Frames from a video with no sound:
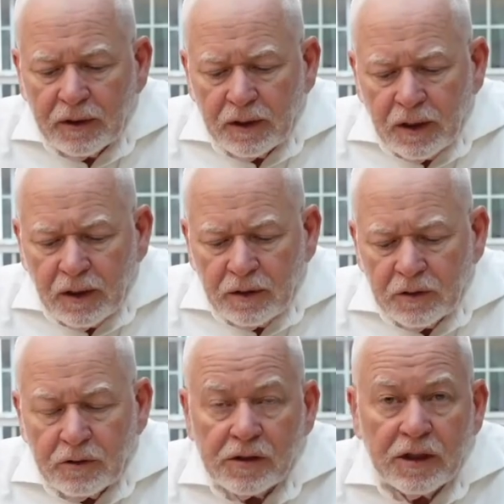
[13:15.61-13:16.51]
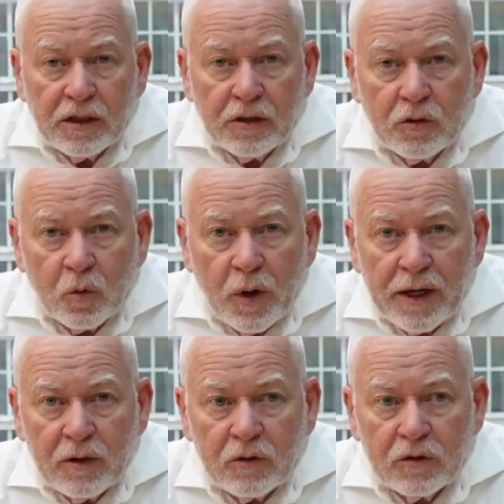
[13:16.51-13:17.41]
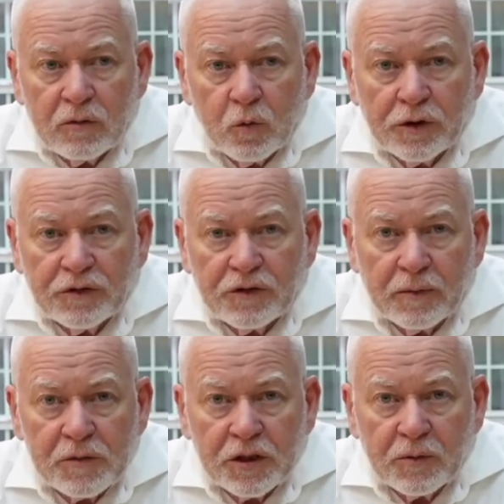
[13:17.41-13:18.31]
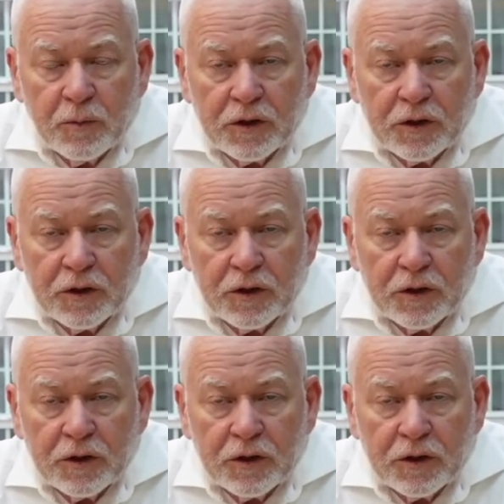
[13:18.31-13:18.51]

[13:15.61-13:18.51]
you get your way on one subject,